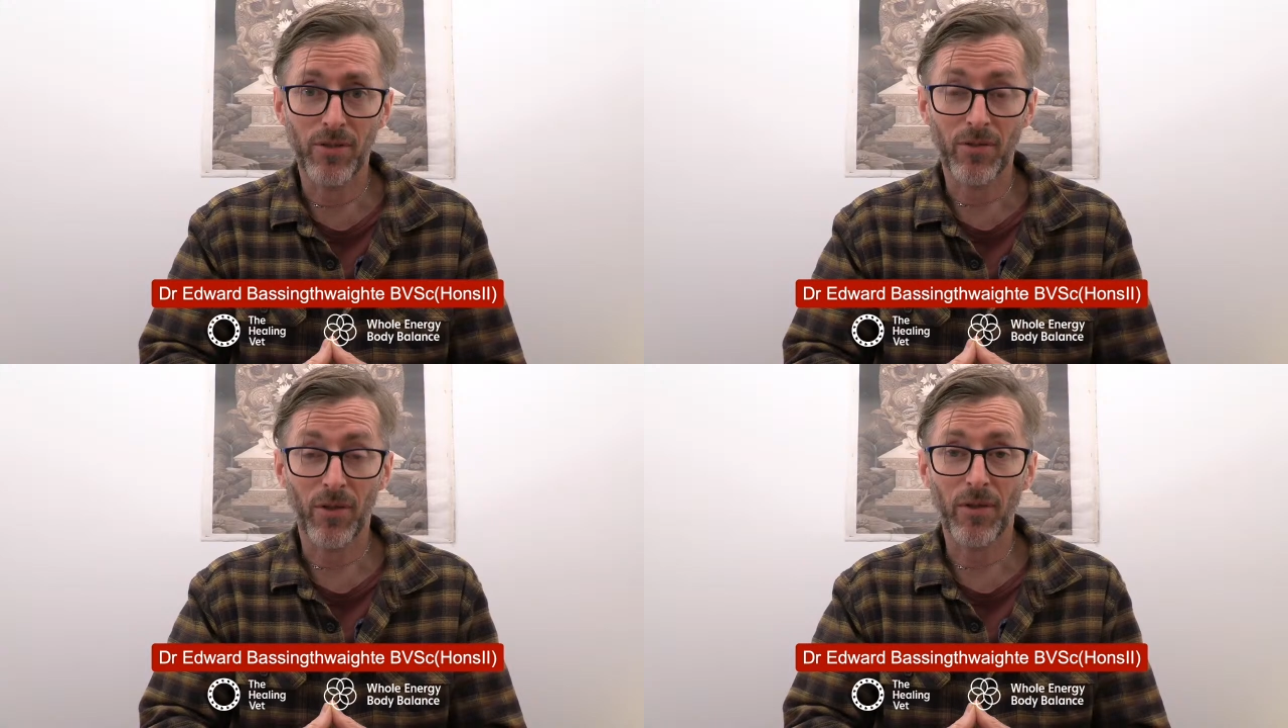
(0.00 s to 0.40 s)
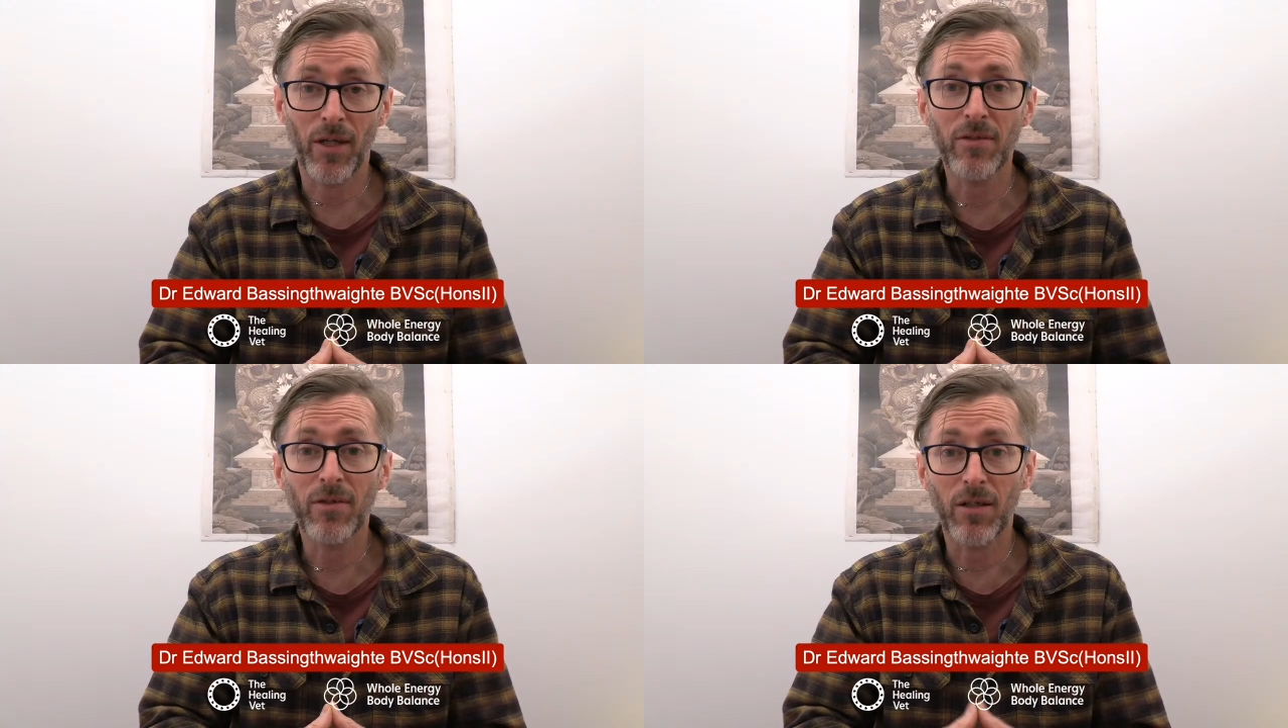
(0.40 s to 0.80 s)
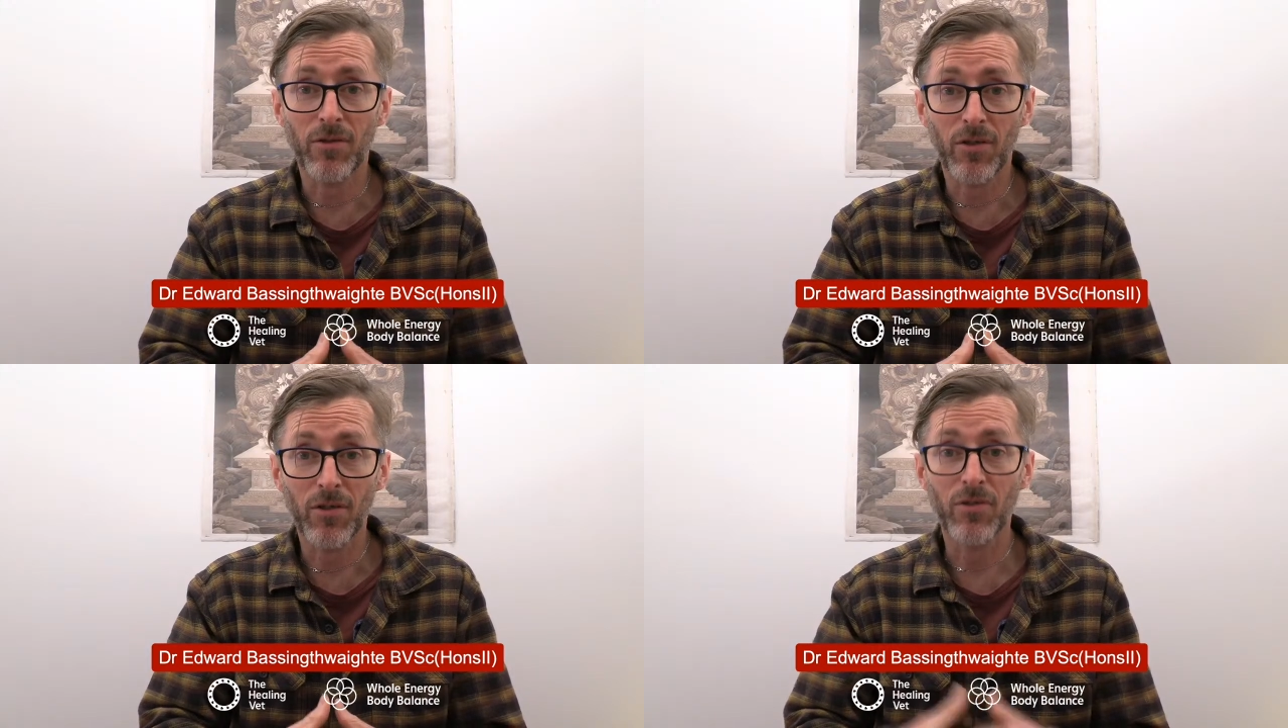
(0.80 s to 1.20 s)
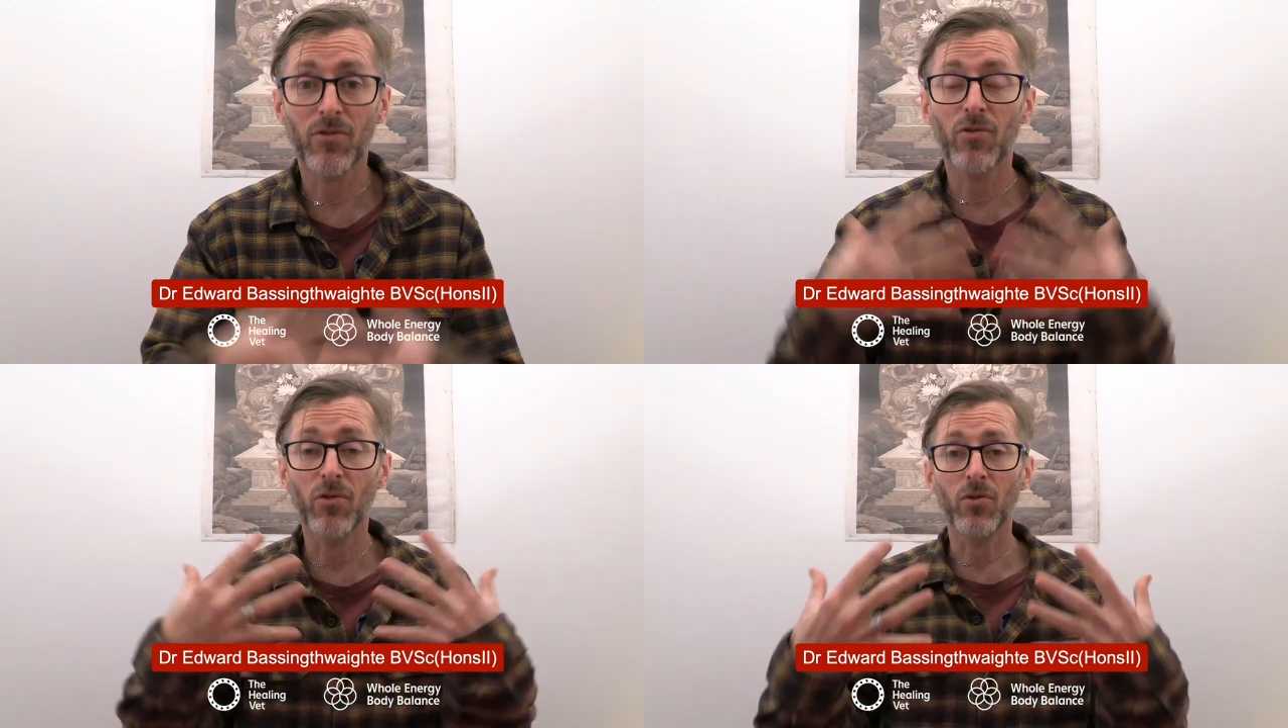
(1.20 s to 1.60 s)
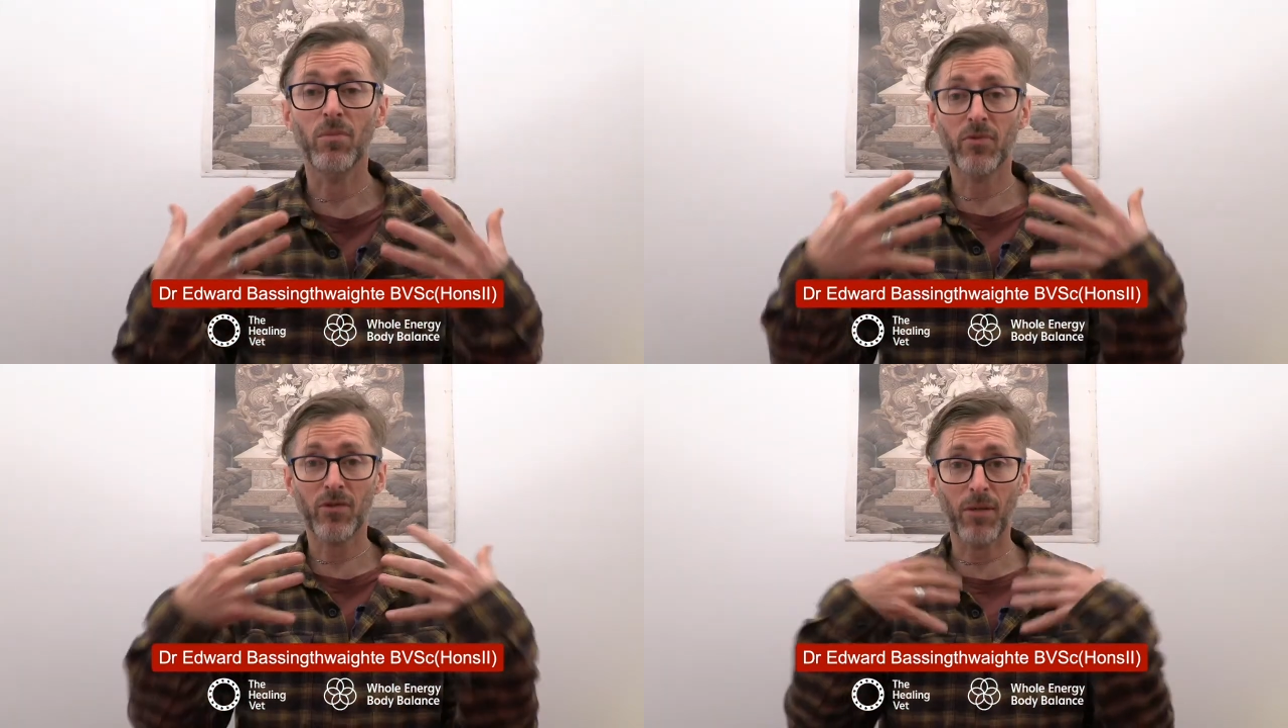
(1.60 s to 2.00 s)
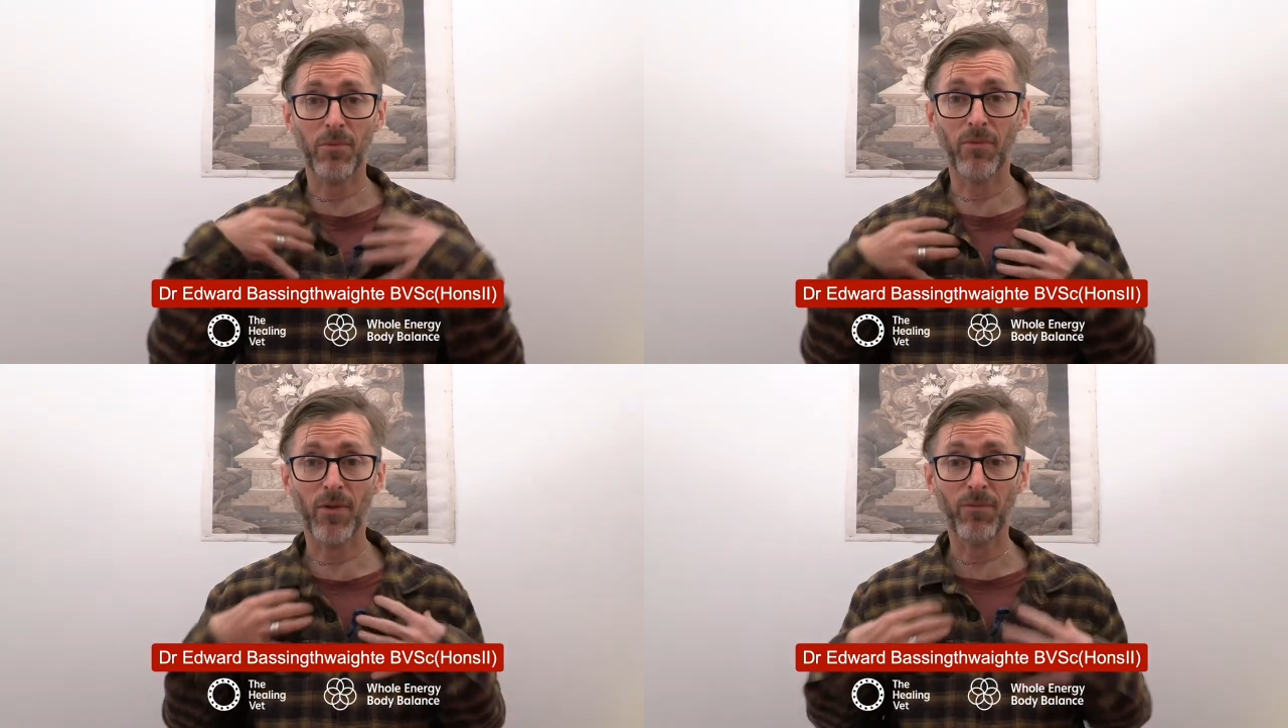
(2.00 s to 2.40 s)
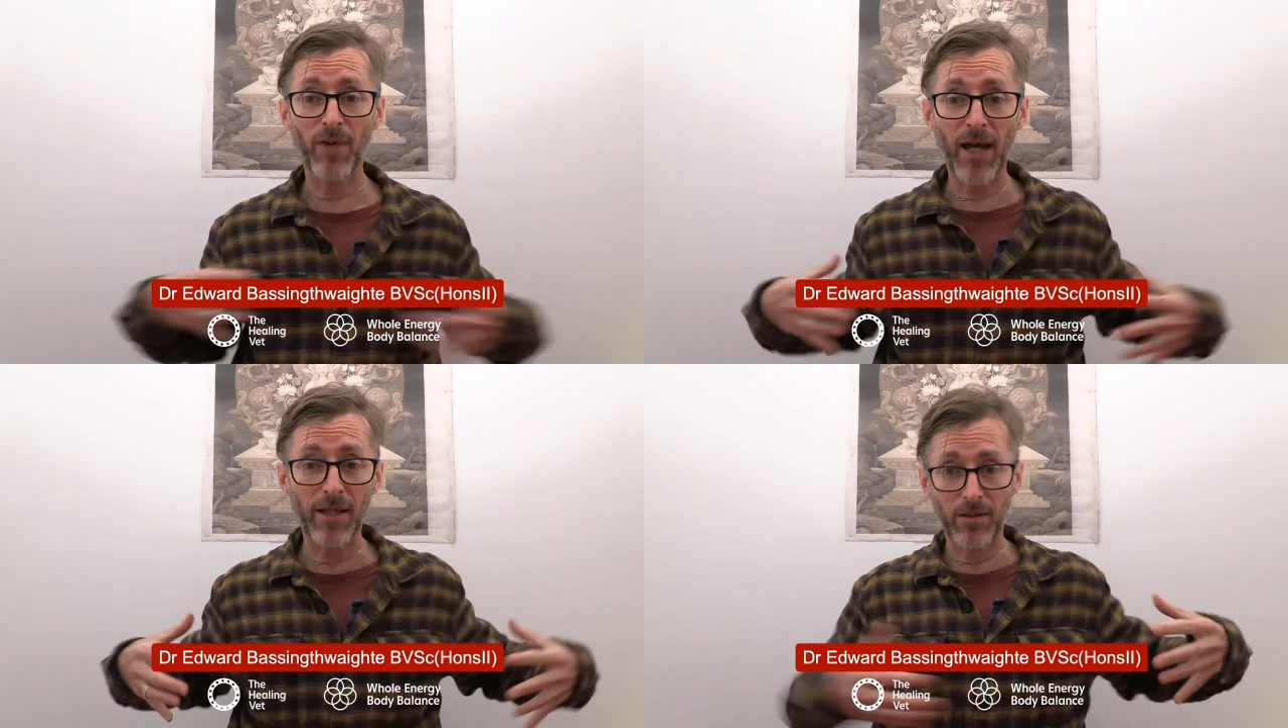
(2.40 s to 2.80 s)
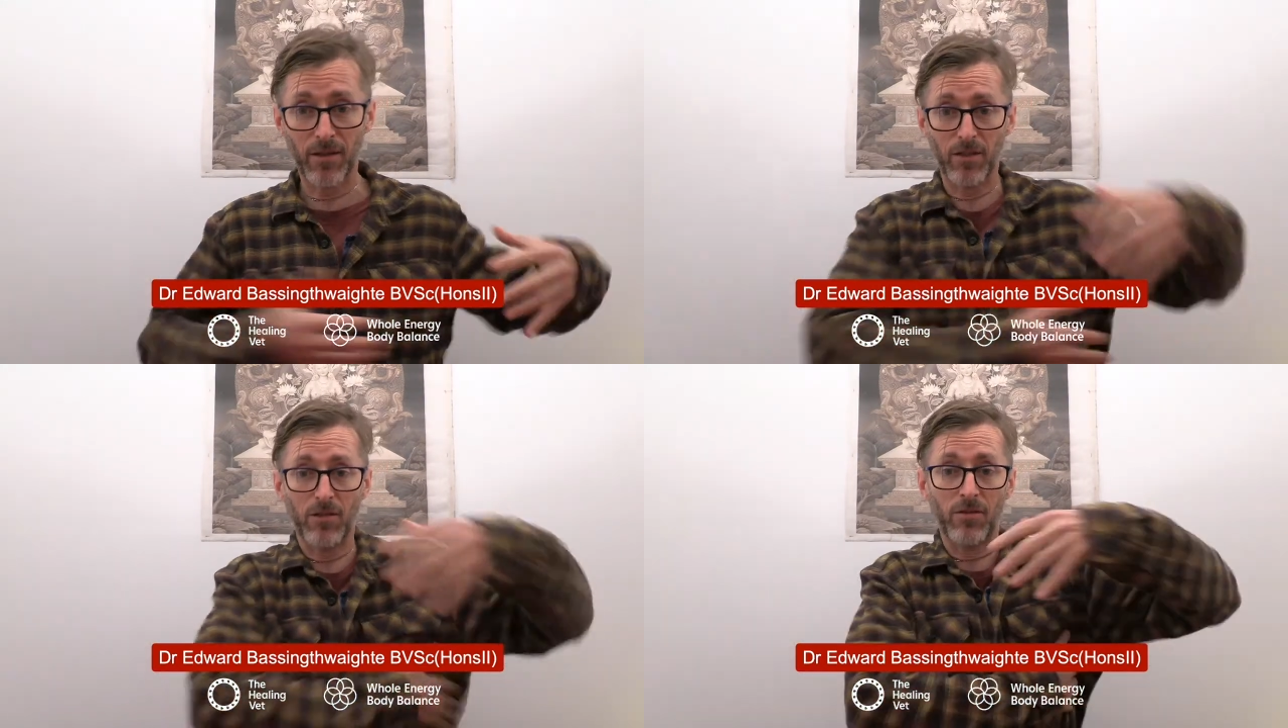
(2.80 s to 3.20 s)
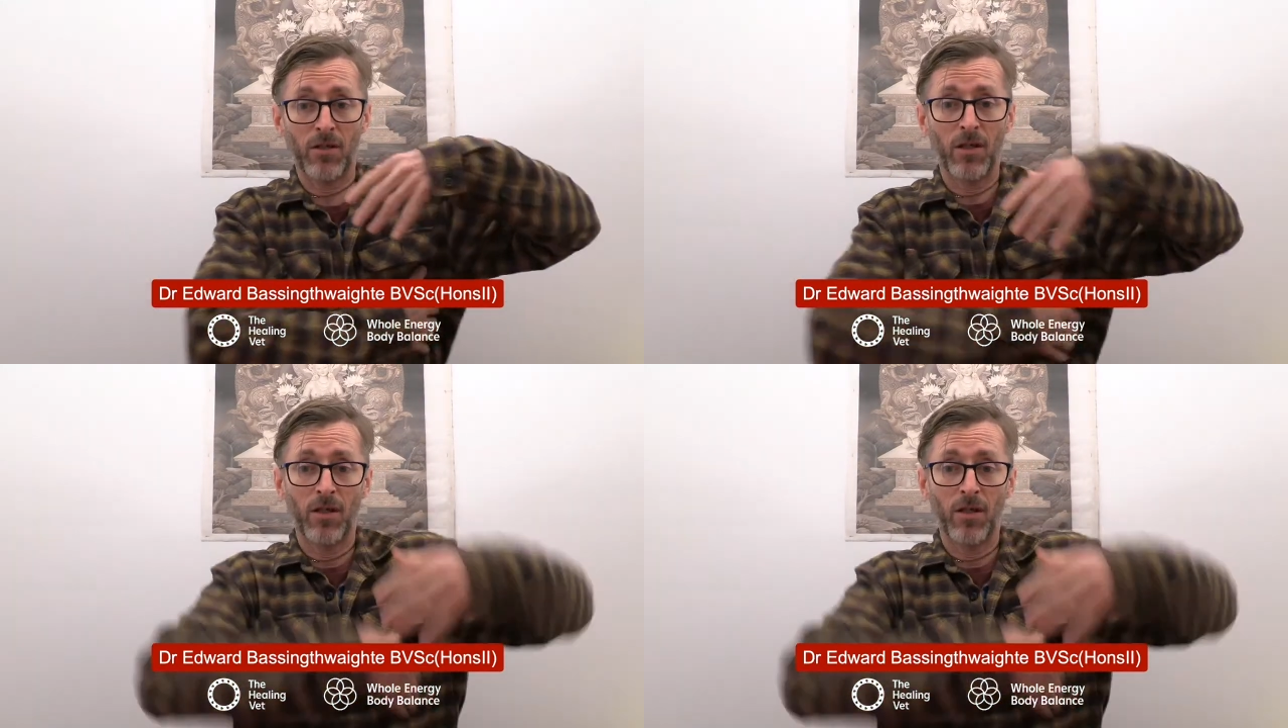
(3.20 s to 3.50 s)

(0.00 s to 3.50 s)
so that they start to consume some of the fat that is